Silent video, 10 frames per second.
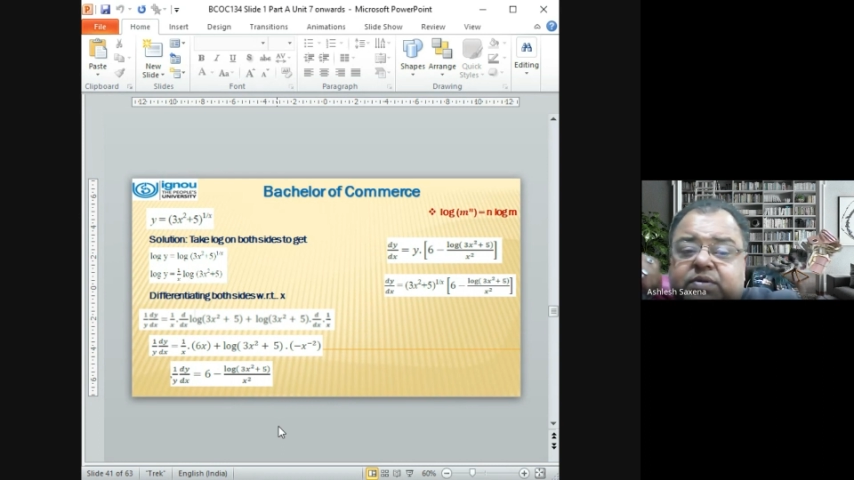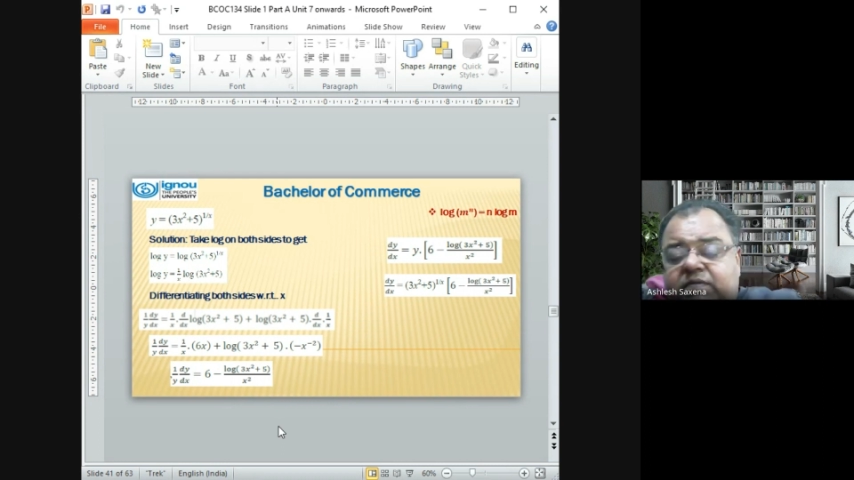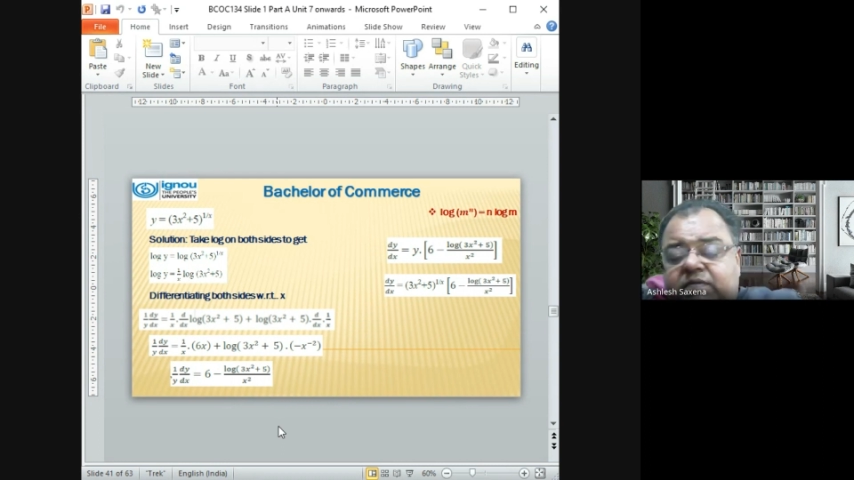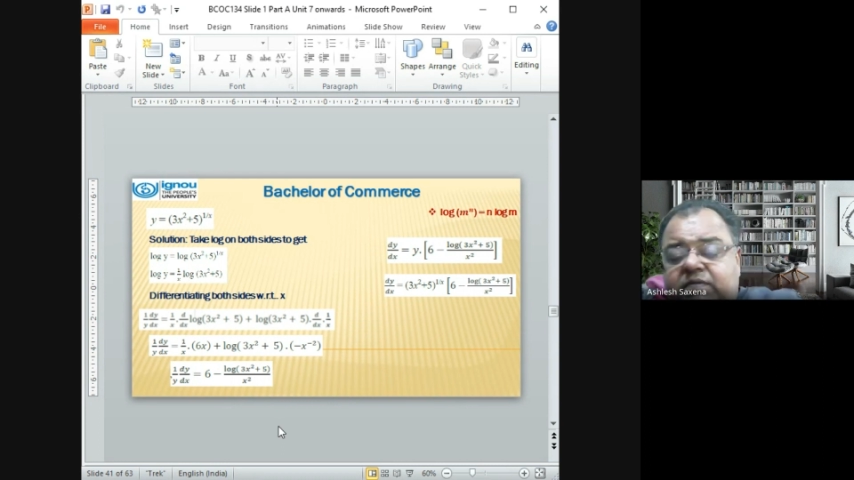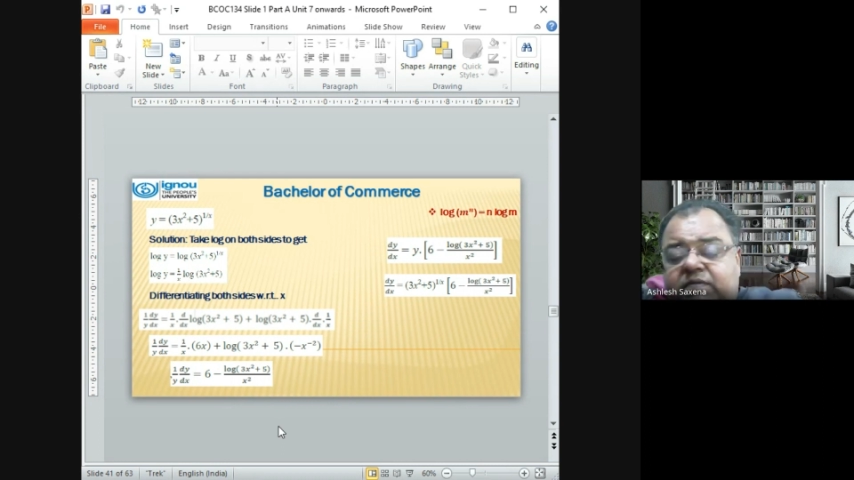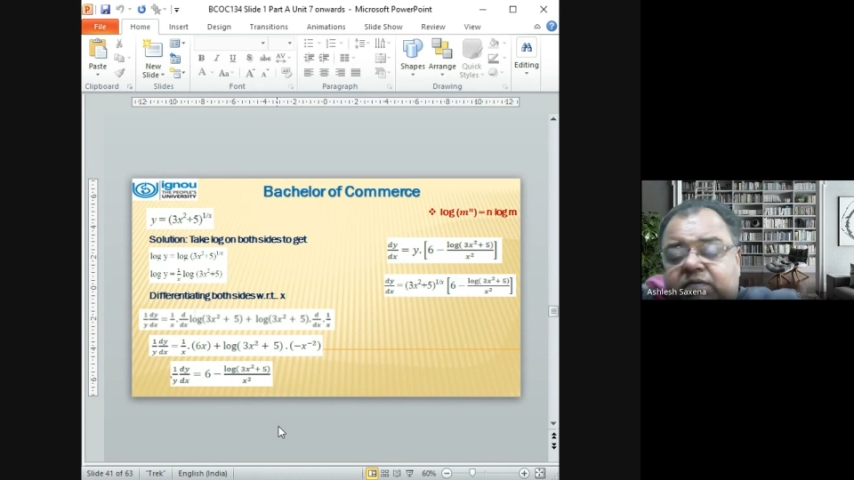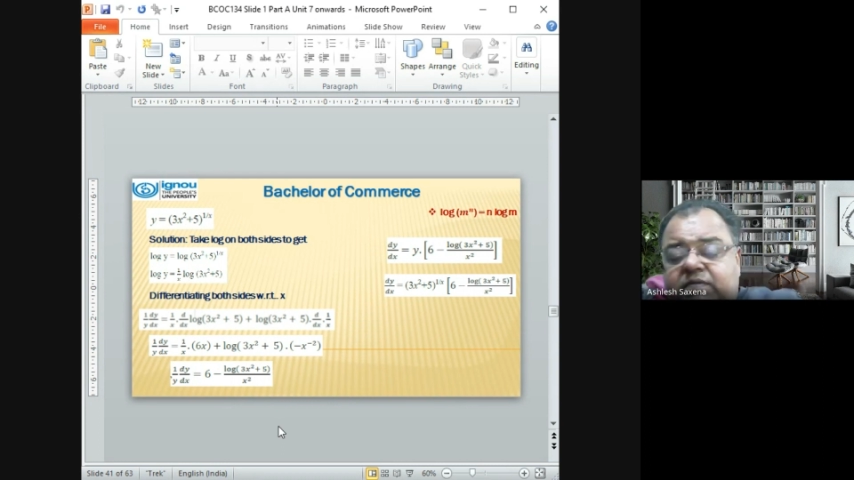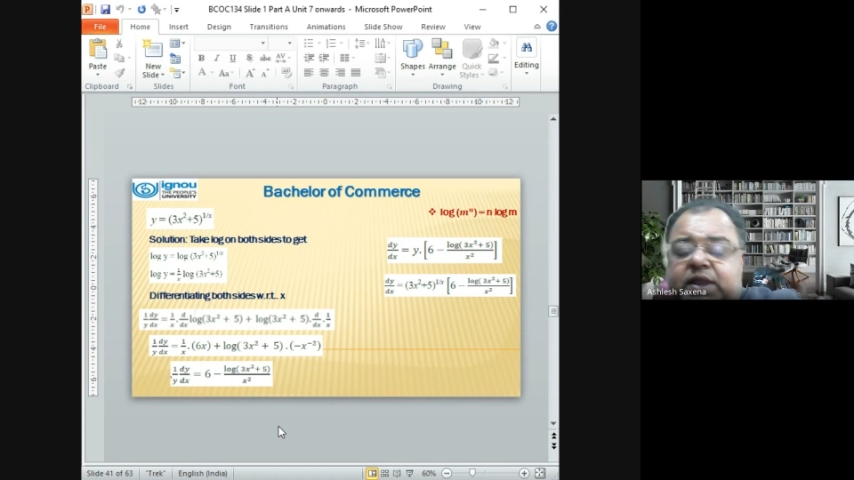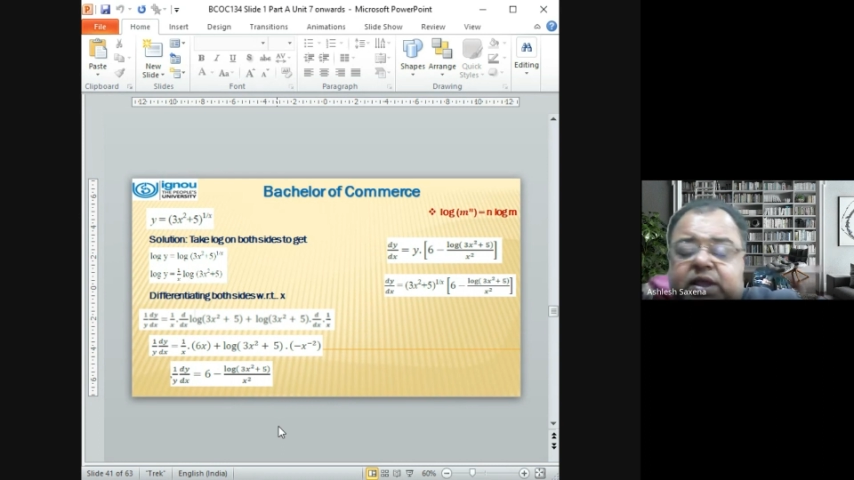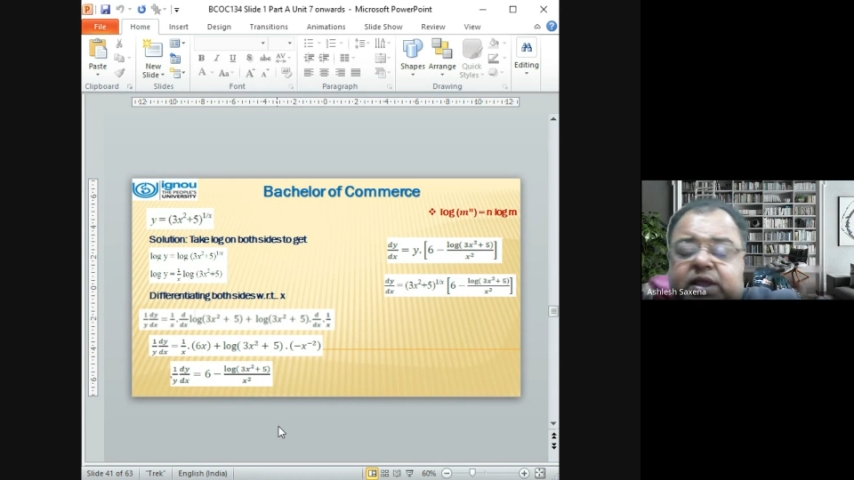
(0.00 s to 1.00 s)
We will be
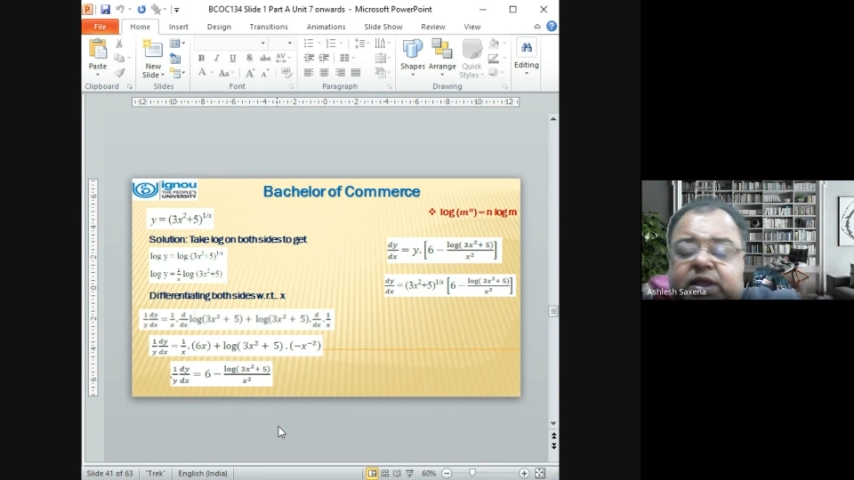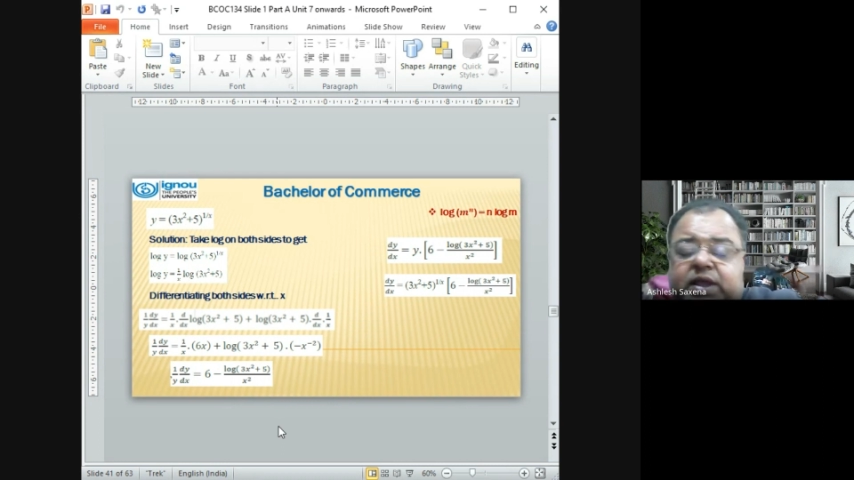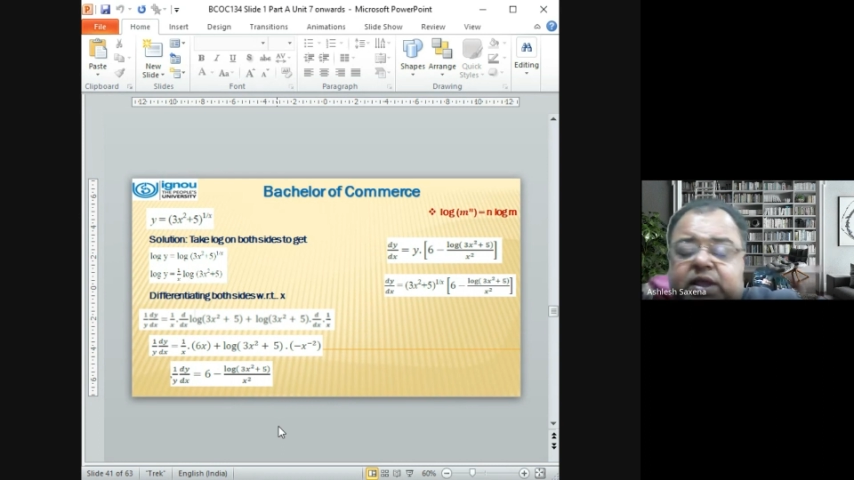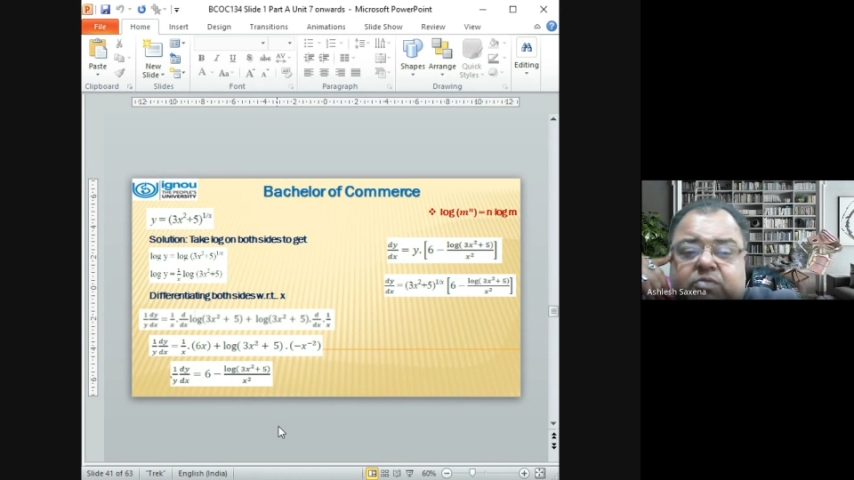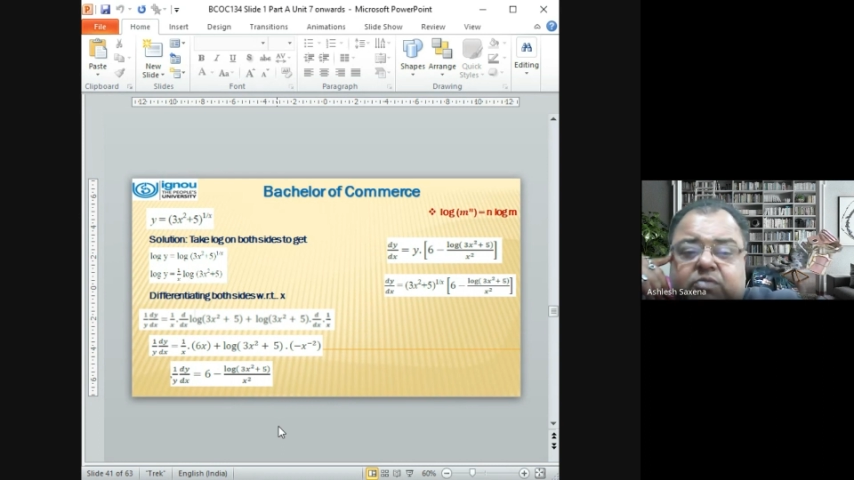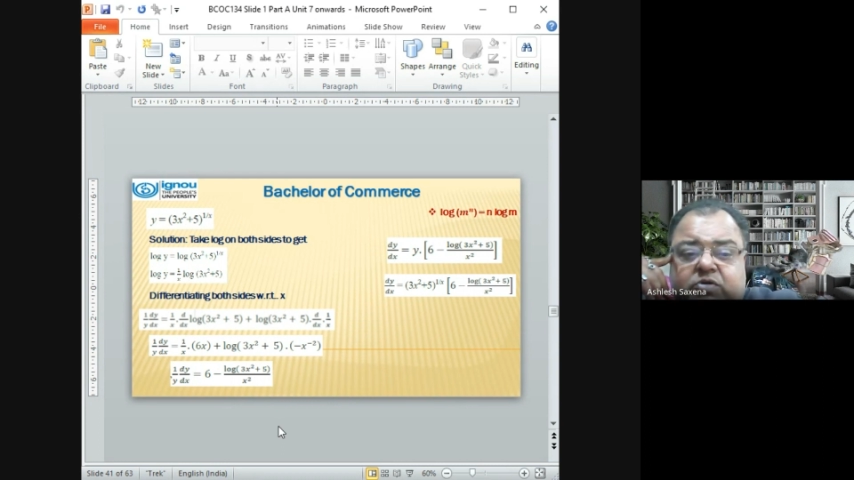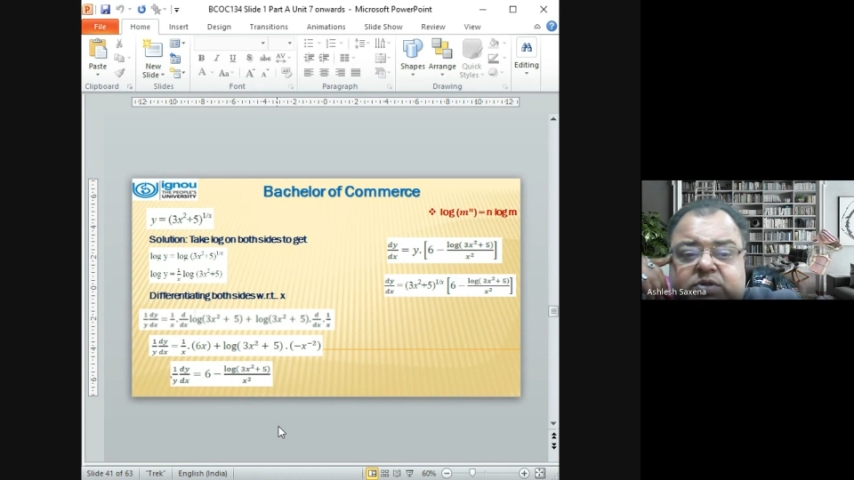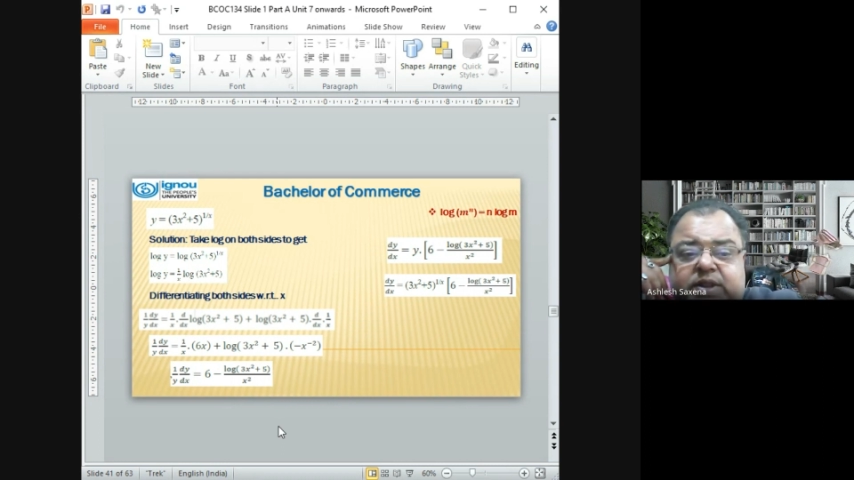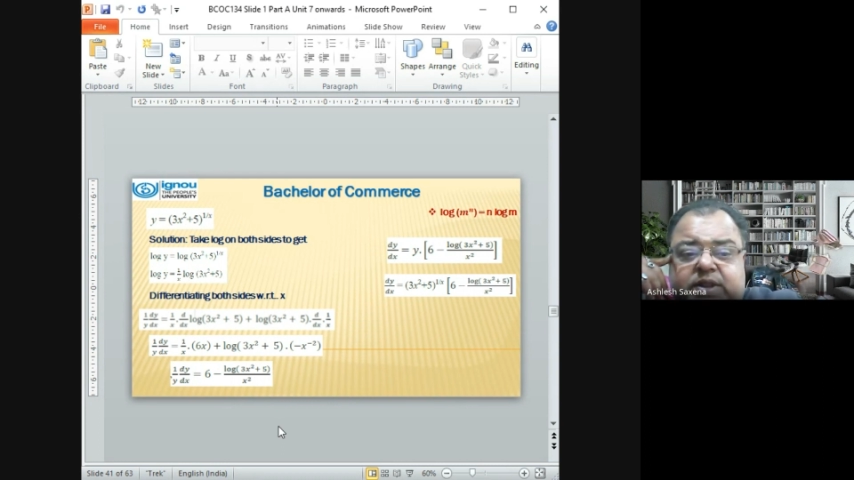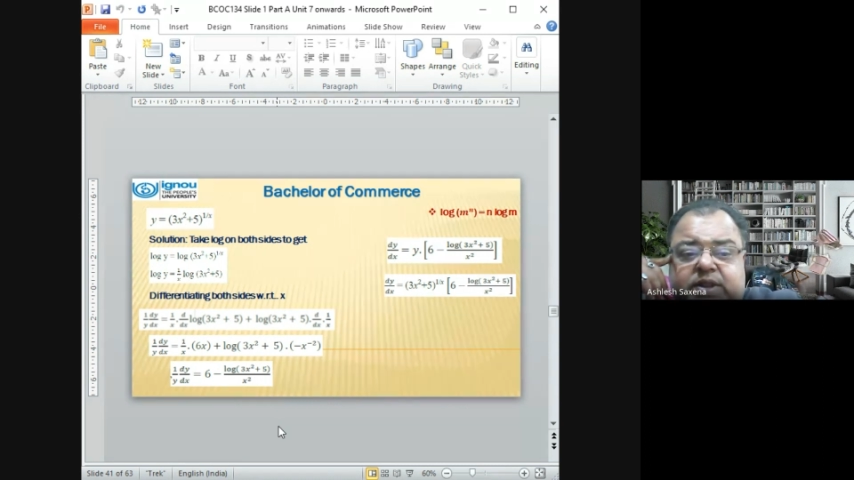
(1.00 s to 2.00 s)
taking log on both
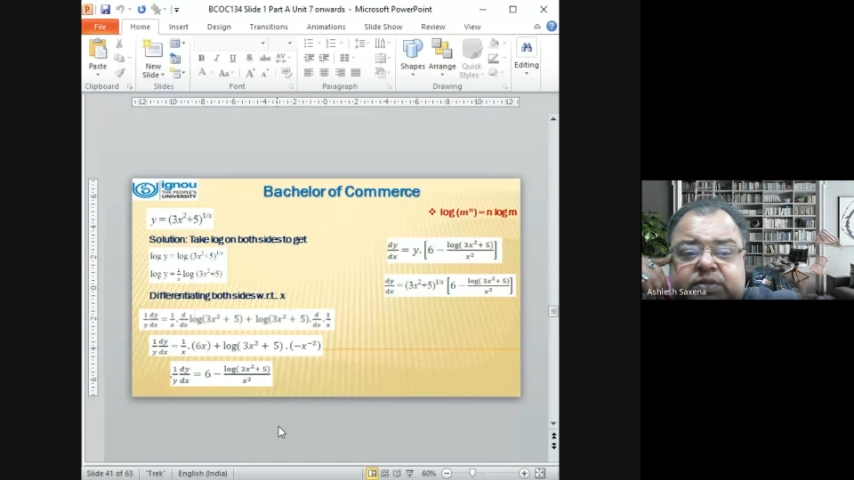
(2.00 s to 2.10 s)
sides.